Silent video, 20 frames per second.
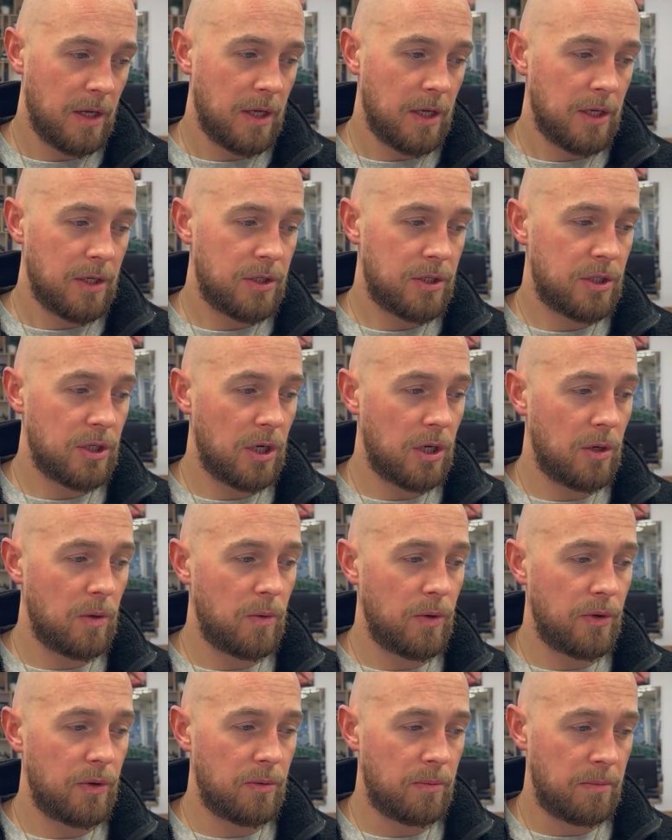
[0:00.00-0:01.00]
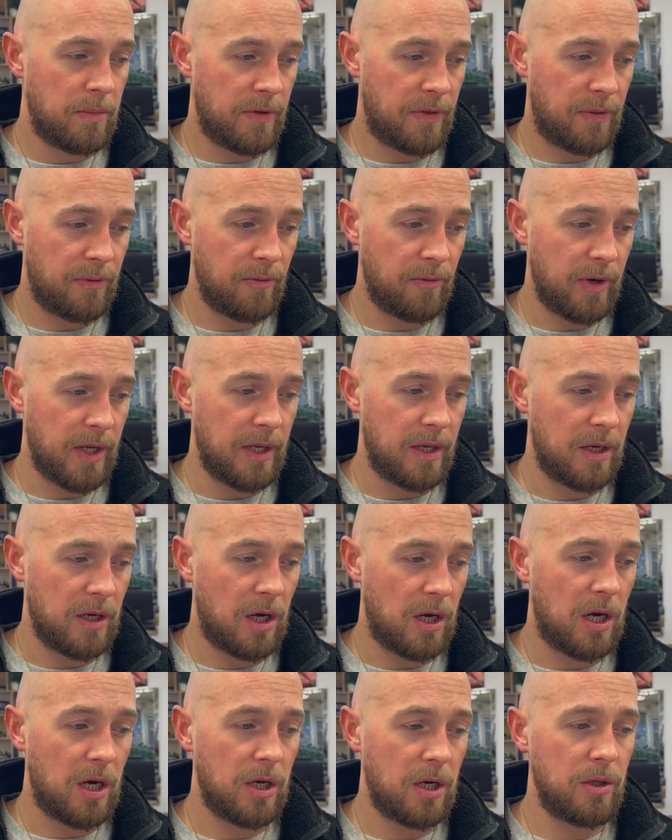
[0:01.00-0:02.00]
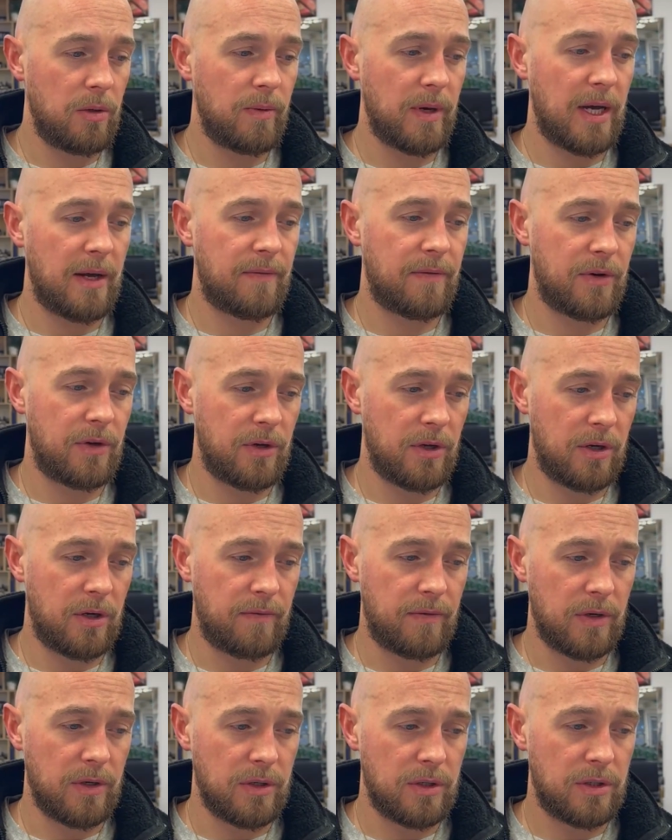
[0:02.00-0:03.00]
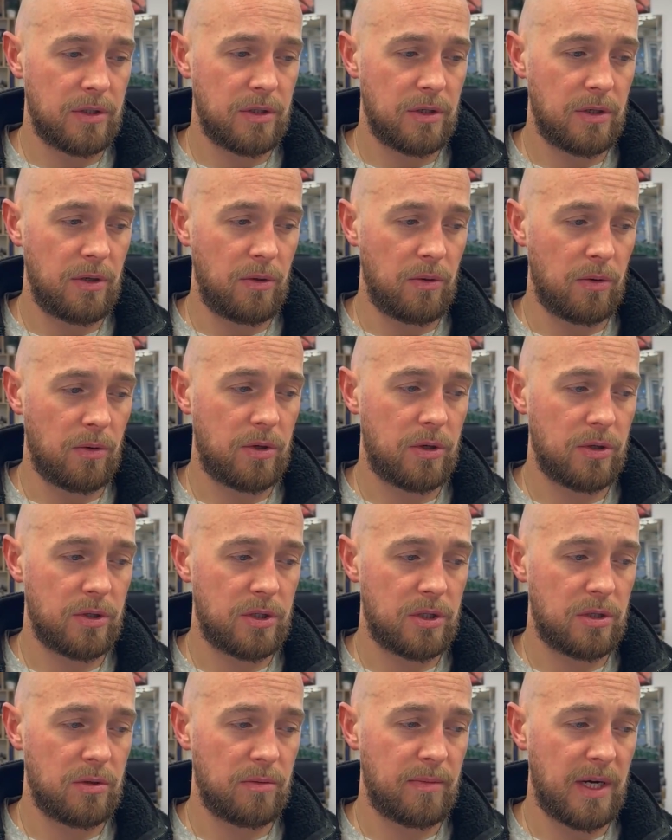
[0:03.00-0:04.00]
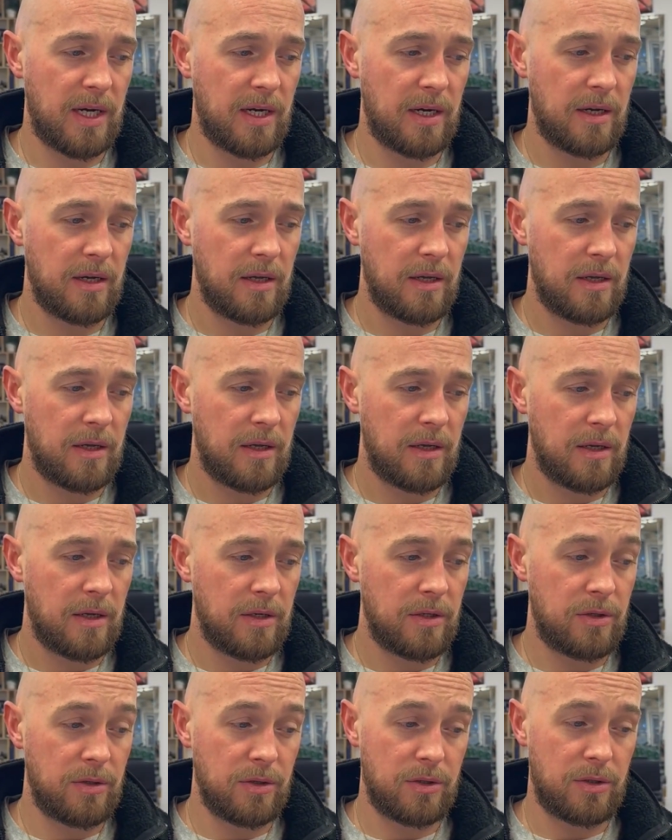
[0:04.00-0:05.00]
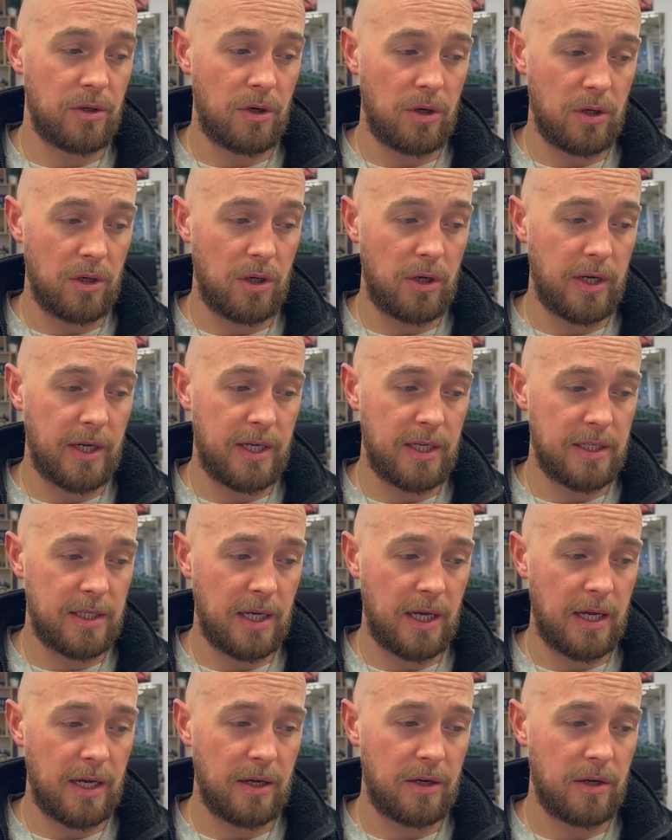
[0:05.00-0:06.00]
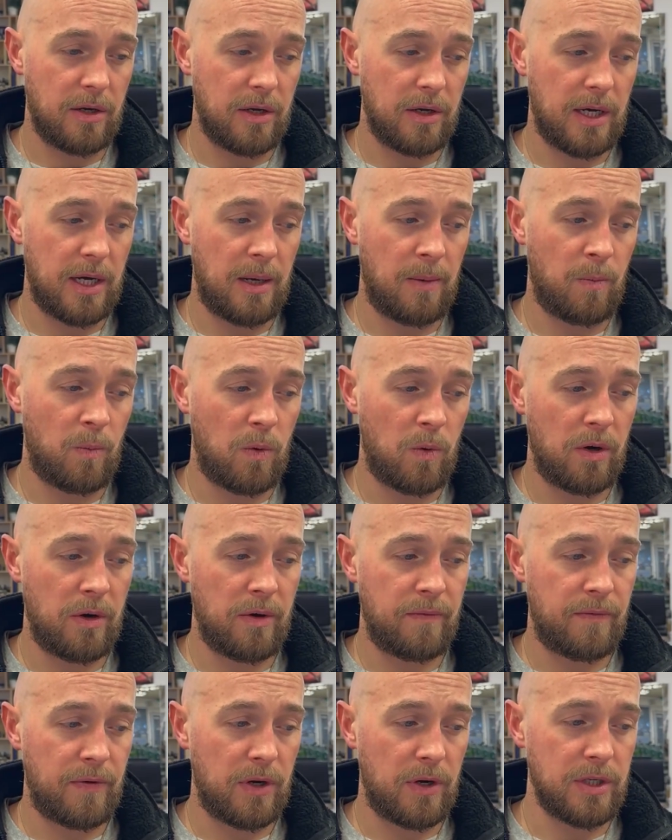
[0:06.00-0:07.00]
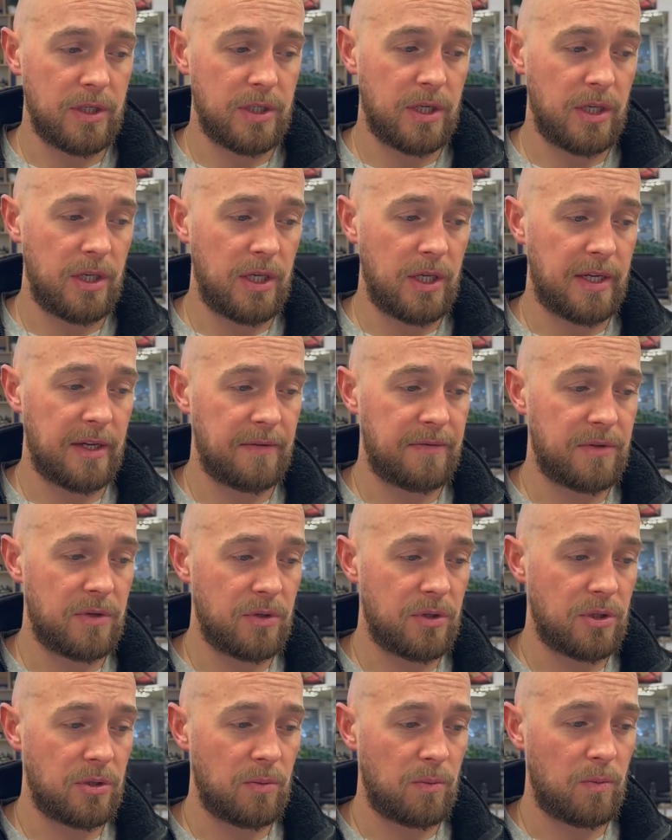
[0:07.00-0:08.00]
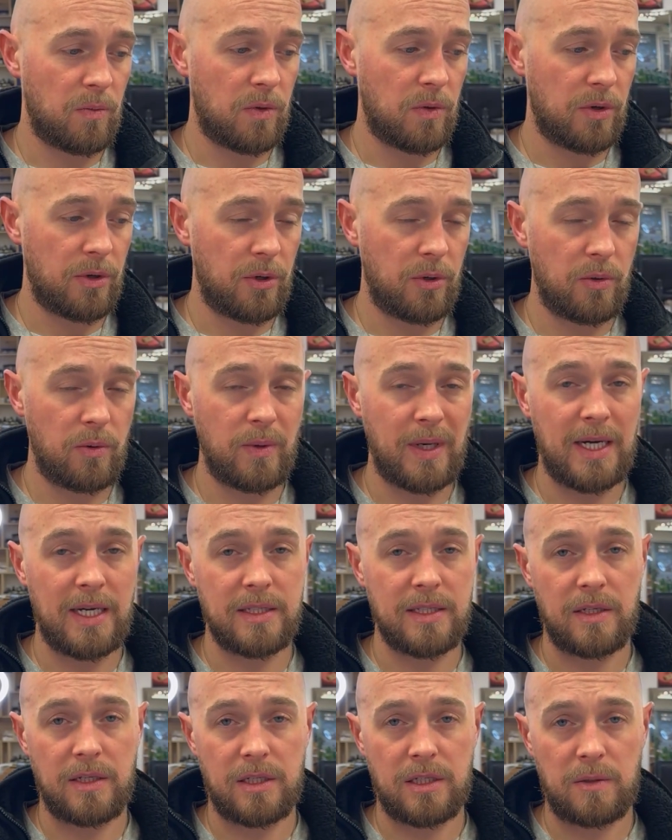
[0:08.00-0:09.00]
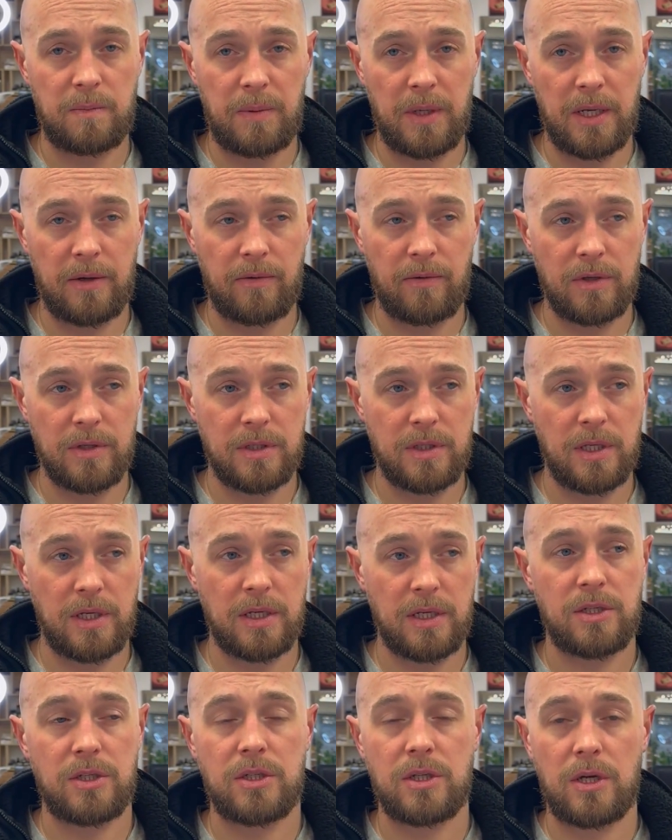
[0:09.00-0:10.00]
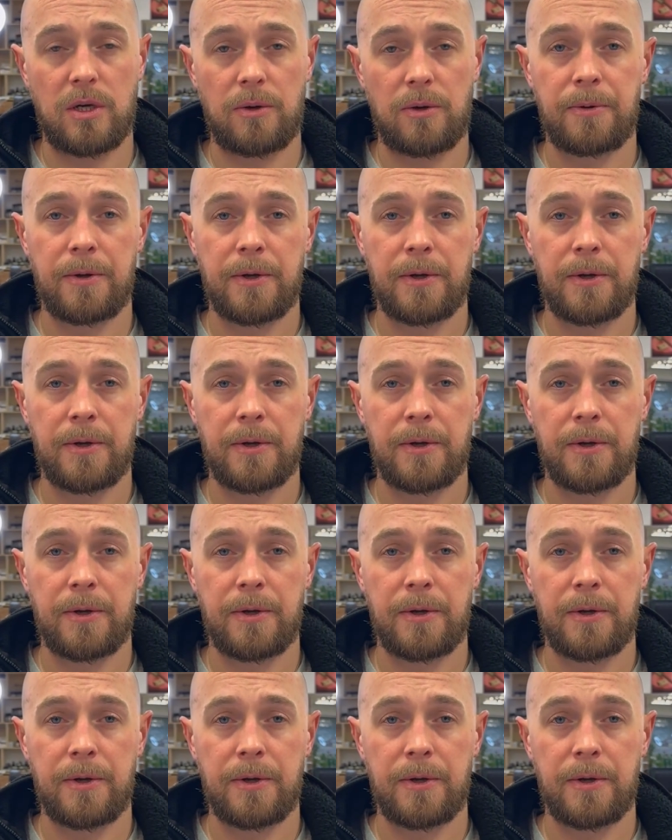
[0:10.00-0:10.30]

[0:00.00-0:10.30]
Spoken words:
So number 3, are you ever nervous your customer does not like his haircut, and what advice can you give to someone who has experienced this? So